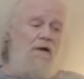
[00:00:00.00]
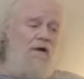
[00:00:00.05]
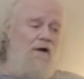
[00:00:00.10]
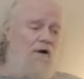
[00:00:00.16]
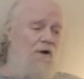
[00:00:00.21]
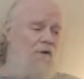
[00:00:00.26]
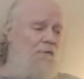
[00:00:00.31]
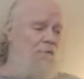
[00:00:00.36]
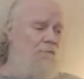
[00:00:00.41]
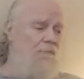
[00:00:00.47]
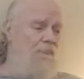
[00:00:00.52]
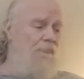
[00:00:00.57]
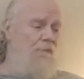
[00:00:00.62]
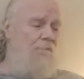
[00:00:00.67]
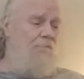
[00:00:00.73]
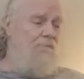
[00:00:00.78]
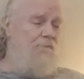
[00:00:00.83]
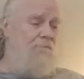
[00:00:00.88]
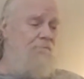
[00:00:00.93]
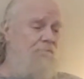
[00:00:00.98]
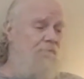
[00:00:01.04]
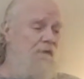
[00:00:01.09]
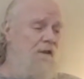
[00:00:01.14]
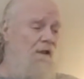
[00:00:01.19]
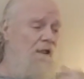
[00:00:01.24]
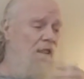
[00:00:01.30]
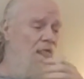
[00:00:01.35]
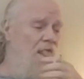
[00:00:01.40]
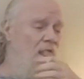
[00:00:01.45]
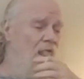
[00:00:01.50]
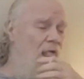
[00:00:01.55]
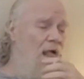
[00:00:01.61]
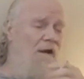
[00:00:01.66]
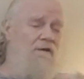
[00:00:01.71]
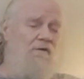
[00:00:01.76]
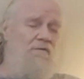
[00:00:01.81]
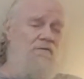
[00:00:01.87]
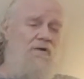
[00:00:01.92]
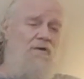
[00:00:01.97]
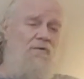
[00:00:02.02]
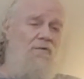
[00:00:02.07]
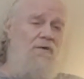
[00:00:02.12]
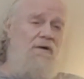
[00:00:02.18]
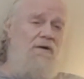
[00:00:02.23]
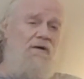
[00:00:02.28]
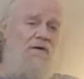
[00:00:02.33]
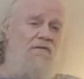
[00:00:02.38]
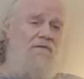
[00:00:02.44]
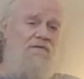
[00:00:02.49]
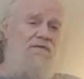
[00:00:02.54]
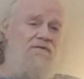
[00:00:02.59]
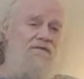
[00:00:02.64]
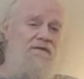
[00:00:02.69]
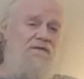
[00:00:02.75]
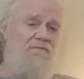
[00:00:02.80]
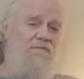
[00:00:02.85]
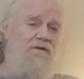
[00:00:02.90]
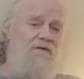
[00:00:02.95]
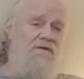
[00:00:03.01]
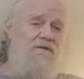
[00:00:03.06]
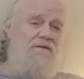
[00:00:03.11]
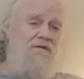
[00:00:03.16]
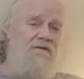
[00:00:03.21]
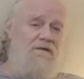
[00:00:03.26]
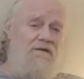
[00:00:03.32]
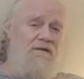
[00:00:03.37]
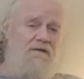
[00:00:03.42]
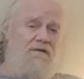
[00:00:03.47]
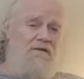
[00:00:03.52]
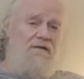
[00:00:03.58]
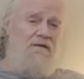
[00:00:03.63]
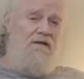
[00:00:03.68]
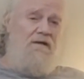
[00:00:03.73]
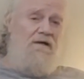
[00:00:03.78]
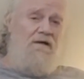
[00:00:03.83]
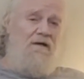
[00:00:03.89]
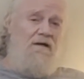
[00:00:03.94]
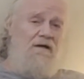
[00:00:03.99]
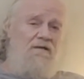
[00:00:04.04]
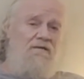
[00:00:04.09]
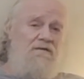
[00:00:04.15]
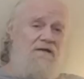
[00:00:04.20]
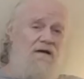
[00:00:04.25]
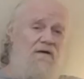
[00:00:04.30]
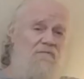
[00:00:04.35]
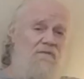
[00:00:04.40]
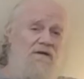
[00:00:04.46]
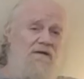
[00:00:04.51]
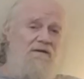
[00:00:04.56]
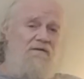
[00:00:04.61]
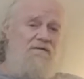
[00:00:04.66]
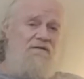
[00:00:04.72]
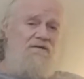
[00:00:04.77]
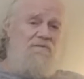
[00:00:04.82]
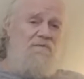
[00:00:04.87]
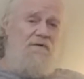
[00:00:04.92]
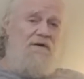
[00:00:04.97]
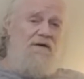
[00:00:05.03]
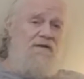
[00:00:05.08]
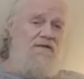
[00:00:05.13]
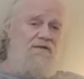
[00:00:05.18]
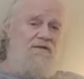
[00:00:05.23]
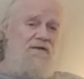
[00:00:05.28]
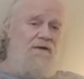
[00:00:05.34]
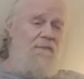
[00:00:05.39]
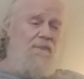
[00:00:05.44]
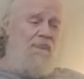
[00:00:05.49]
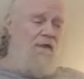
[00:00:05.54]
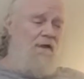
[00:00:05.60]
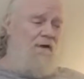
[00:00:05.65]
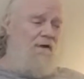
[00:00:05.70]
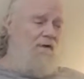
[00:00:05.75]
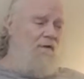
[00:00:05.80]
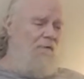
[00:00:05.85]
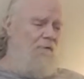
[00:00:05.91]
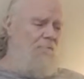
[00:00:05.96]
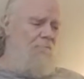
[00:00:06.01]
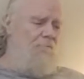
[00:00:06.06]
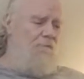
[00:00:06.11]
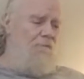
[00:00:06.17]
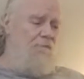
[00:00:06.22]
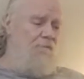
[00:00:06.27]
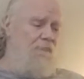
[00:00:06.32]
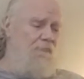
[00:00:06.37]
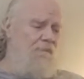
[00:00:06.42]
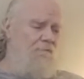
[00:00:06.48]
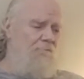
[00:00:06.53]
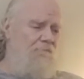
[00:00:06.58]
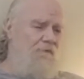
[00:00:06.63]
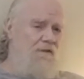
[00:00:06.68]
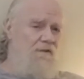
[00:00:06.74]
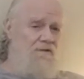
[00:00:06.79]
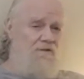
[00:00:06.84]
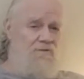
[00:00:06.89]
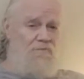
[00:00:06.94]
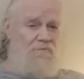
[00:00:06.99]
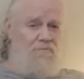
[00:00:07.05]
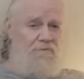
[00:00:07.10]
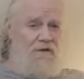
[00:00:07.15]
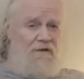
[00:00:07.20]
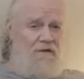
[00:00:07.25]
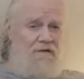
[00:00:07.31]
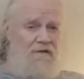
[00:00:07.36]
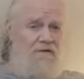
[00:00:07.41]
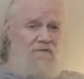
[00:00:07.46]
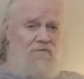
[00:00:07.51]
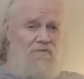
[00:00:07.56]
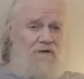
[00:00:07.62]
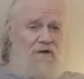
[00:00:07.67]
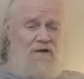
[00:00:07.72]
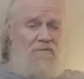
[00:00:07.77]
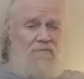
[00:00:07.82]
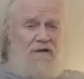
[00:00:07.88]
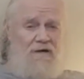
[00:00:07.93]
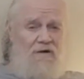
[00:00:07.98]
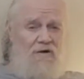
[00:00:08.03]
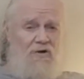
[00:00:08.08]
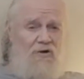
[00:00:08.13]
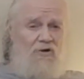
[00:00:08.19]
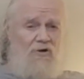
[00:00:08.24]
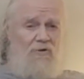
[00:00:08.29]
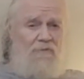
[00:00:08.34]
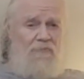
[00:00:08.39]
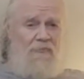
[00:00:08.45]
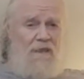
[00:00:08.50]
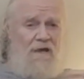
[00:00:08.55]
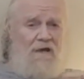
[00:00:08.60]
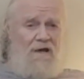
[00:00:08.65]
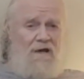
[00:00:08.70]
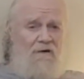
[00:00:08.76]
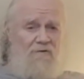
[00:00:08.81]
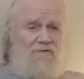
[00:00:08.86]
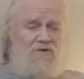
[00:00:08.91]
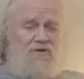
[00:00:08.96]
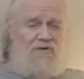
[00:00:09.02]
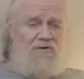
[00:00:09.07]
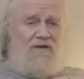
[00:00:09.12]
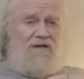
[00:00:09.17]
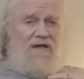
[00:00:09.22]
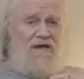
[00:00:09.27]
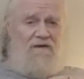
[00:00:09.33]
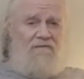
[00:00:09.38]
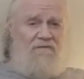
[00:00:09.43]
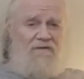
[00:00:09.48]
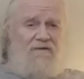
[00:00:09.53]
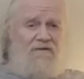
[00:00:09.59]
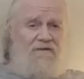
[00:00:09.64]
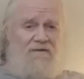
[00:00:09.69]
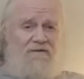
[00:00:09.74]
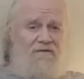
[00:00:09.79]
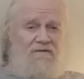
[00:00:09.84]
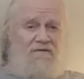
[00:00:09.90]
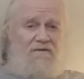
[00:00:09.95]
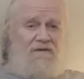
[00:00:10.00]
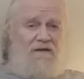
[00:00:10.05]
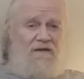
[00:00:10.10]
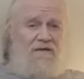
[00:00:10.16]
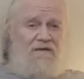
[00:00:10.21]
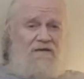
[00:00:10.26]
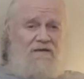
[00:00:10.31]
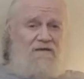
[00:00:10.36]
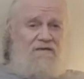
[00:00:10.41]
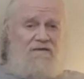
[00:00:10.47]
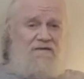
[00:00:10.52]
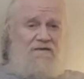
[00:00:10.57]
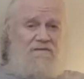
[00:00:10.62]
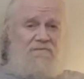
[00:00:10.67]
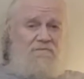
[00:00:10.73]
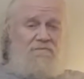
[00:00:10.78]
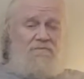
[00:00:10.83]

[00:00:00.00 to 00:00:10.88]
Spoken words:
um, I don't know what all Fatima did to help me get this place. Because again, when I met her, I was already having like these